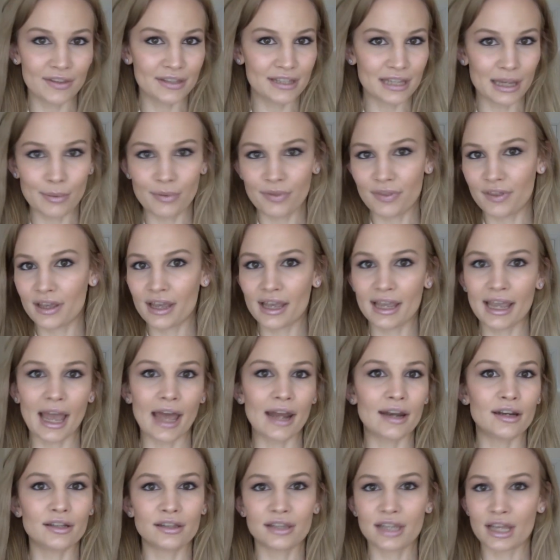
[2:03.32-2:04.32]
The same thing
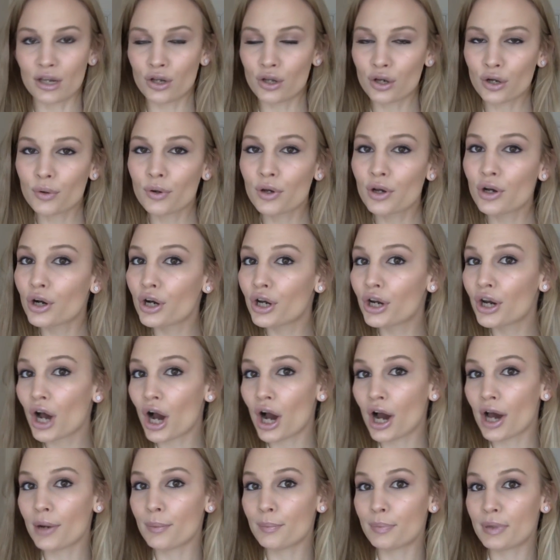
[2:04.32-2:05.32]
again. They look good
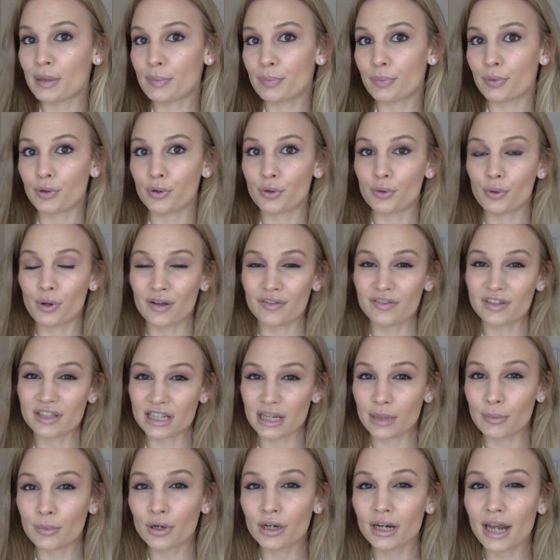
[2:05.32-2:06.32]
on people who have
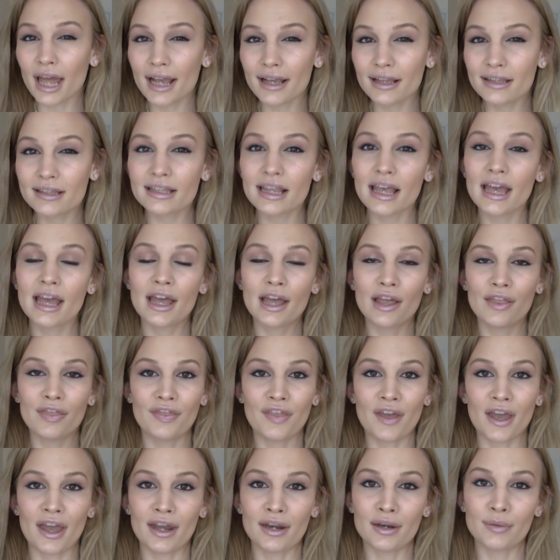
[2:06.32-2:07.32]
slimmer legs
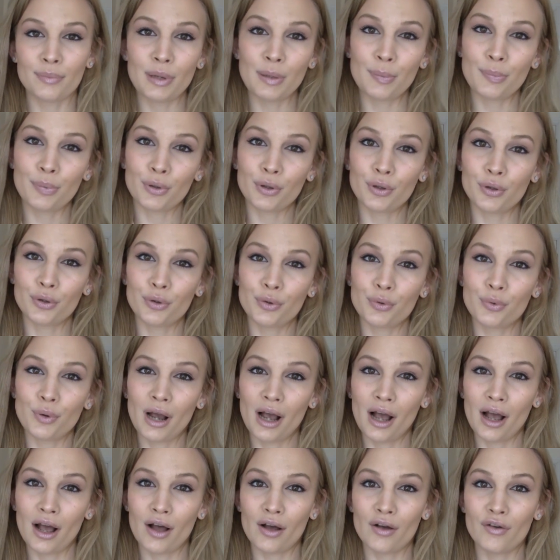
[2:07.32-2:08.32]
than people who
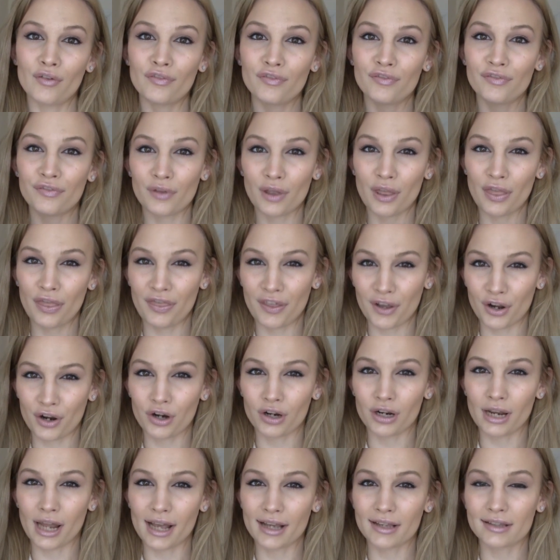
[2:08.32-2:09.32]
have
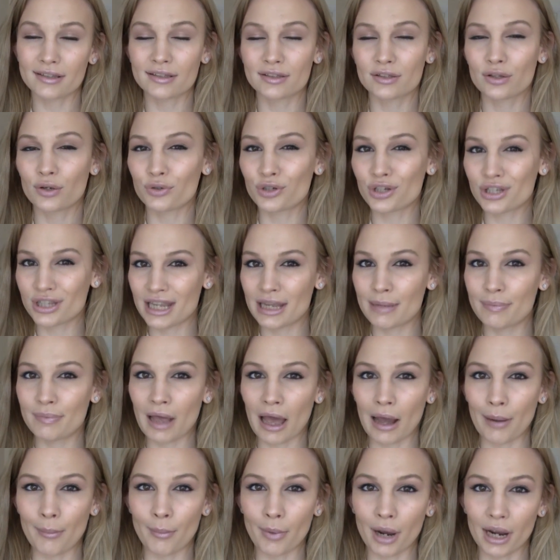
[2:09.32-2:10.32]
thicker legs, so just keep
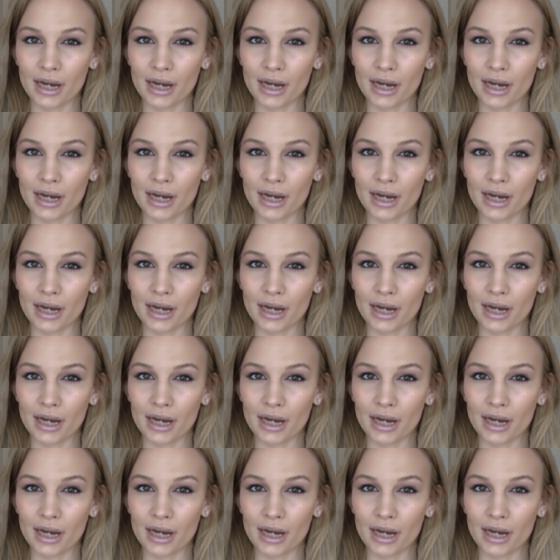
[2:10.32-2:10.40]
that in